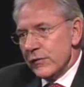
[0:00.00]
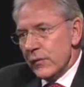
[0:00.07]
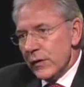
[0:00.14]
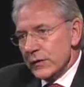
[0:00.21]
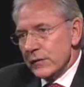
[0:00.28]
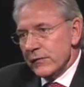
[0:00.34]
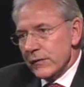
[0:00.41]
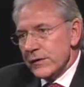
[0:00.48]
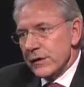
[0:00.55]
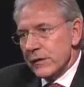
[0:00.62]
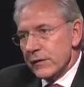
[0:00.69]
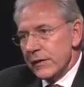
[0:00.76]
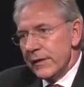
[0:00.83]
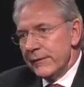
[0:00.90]
if it wasn't for
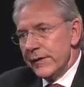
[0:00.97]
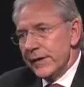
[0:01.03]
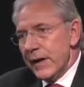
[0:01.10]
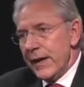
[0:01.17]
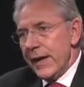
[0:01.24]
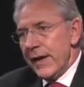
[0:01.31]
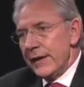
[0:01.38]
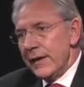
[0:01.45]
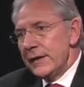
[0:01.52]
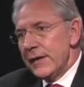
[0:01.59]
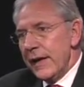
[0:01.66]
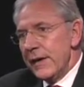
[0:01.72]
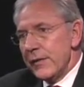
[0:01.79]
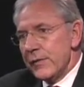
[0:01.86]
Center. If in
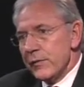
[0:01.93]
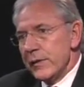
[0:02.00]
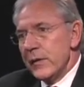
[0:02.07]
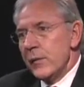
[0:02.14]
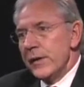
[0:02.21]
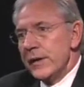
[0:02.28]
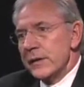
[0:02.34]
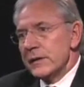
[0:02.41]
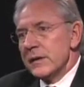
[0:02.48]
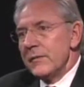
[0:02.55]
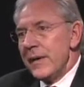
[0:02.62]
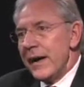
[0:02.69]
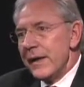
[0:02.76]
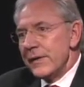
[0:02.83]
1983 we didn't
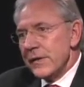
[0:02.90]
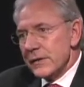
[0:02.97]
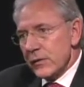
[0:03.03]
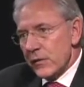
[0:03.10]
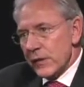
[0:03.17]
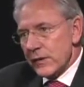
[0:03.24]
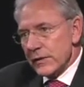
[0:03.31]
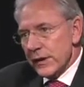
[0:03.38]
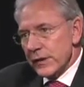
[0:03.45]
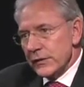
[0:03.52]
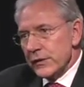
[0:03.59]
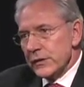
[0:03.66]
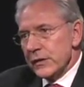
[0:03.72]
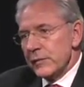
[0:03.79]
combine these
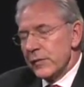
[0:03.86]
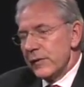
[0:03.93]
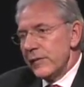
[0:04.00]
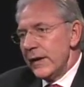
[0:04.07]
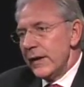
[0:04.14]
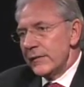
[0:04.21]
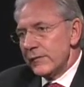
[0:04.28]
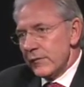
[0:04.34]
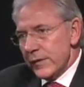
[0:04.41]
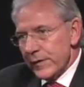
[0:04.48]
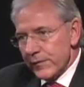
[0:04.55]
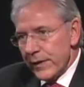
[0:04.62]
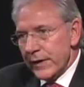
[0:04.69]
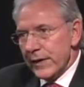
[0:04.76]
organizations and provide
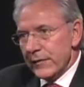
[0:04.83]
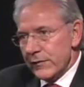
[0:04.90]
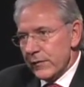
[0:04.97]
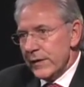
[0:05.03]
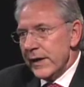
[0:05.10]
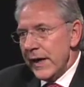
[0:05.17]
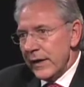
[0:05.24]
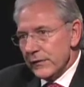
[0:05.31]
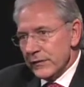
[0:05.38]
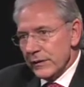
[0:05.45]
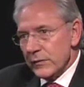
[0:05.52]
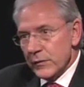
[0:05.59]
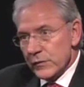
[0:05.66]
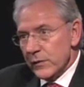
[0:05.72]
free rent and free
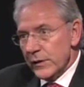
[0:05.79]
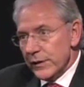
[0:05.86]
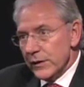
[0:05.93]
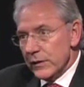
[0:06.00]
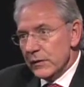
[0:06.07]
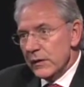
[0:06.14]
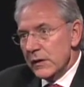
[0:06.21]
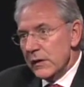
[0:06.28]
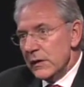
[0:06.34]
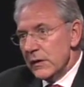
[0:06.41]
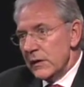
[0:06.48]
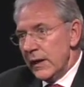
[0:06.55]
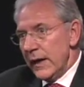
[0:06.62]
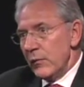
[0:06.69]
housing, which we do,
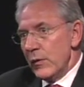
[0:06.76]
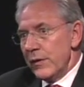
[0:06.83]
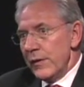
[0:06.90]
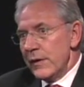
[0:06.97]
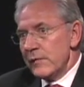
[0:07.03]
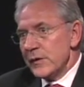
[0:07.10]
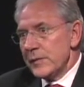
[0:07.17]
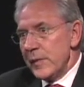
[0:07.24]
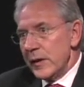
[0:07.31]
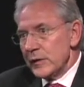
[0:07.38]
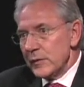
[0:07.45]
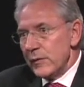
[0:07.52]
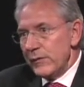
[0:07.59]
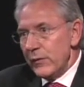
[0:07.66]
and what they're
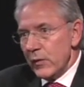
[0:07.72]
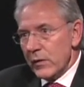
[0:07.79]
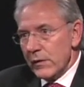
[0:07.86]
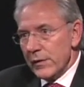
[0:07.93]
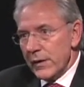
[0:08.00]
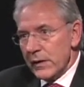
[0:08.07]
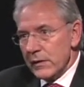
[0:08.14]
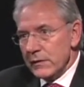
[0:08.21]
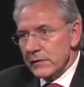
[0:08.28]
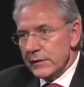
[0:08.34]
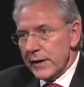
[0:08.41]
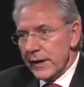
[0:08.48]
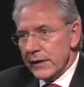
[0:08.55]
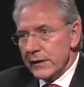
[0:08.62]
responsible for are their
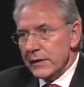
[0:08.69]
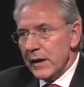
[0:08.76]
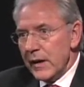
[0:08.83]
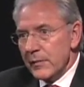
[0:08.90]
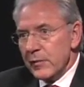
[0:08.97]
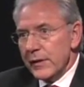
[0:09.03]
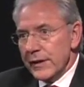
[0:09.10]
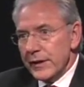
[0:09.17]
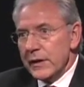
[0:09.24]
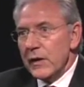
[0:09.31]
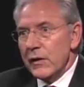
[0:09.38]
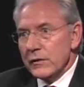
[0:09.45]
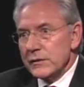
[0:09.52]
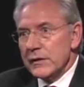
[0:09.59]
daily operating
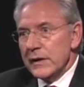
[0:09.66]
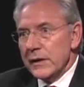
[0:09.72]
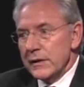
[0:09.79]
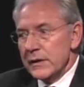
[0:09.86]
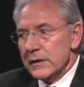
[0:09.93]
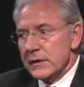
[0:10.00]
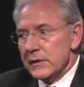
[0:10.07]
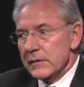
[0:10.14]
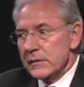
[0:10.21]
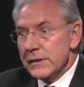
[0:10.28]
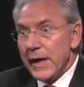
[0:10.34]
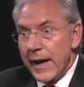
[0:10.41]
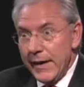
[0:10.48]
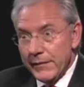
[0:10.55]
costs like
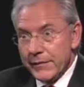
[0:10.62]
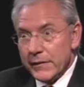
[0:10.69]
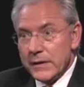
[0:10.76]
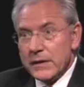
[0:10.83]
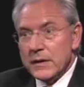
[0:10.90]
staff.